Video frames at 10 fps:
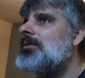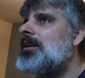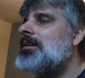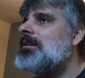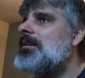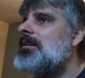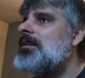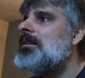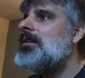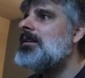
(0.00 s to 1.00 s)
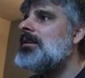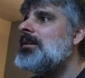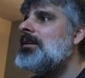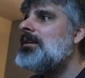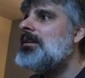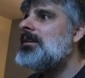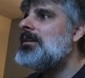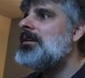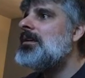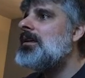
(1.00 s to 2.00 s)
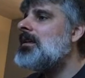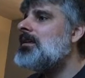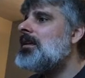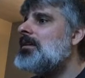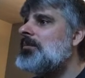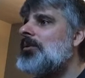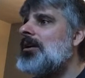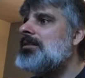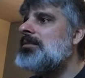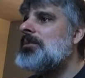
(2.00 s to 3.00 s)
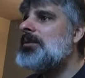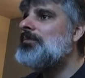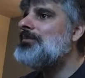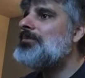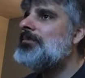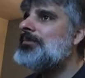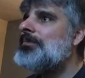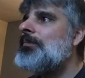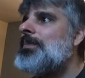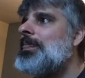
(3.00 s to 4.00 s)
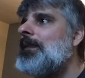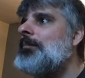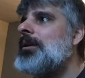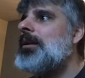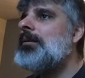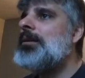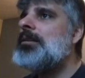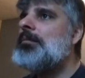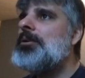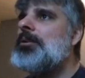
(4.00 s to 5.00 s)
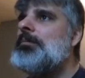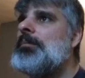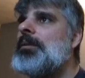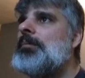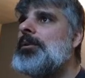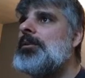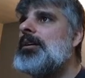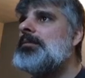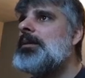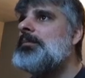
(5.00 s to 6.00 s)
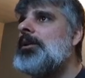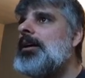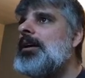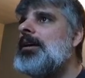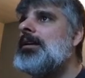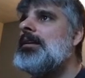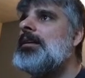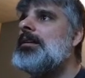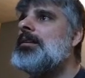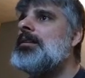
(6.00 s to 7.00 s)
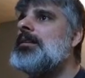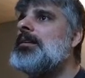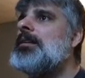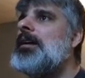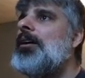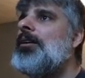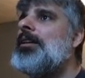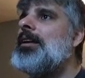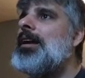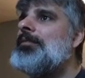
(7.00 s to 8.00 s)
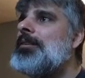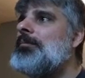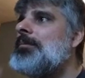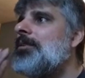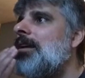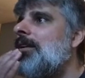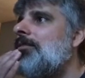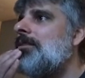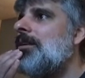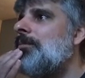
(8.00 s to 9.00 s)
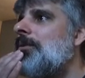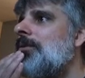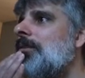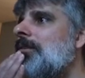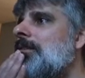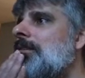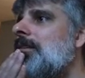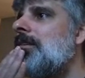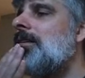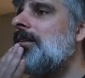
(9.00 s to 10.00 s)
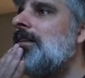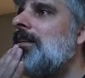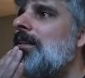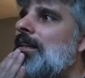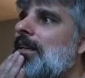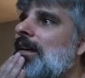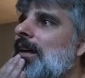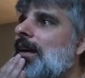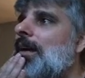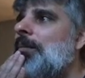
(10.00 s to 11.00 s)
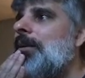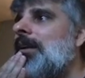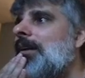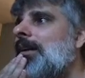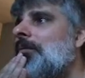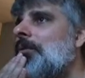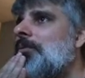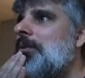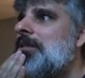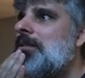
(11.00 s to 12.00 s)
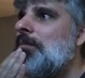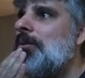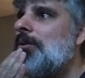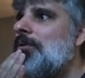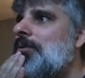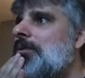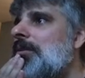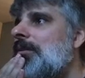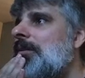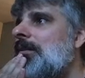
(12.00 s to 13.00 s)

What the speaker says: than what I did. Yeah, that surprises me. But anyways, the computer likes my play. Oh, and then I have some dangerous hit positions here. Yeah, I mean, I hit, which wins the most.